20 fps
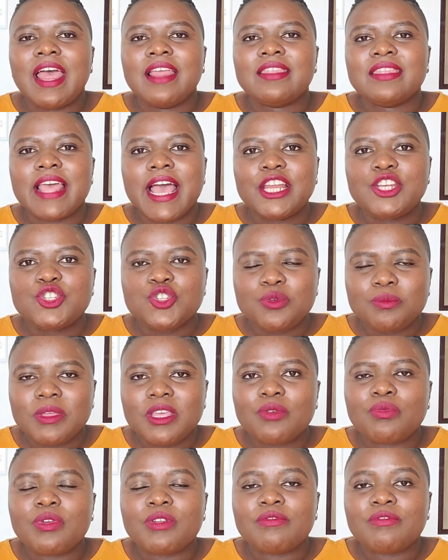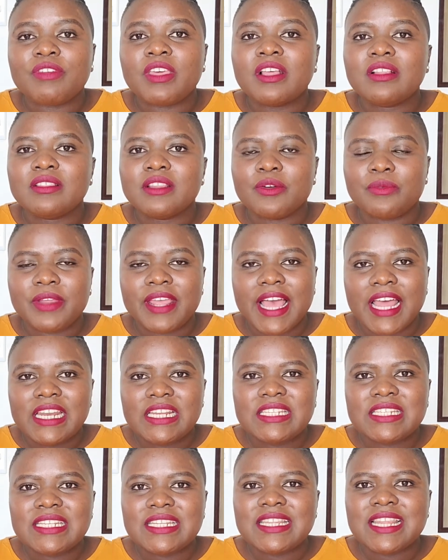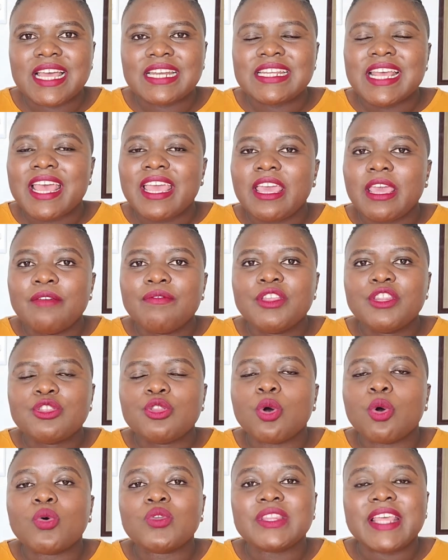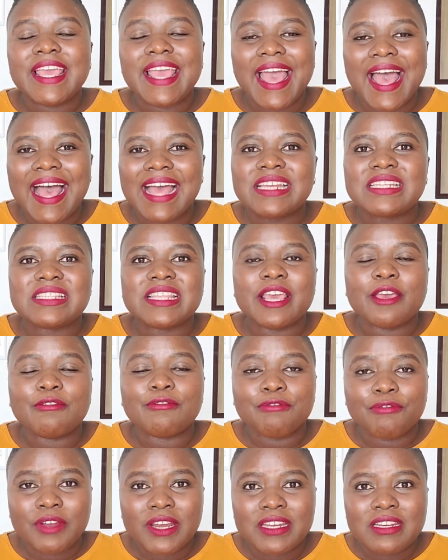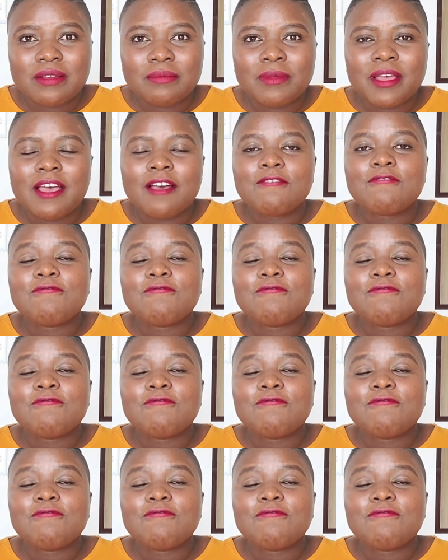And that to me revealed the reality that even though they had their freedom,